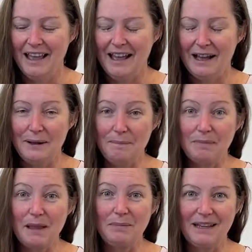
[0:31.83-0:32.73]

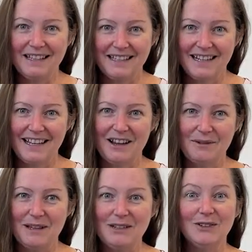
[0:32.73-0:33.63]
But yesterday I
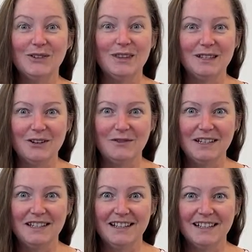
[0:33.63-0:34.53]
went to the Selvedge
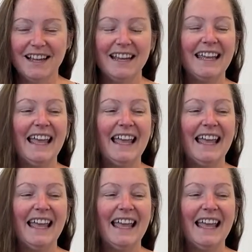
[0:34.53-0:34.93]
Society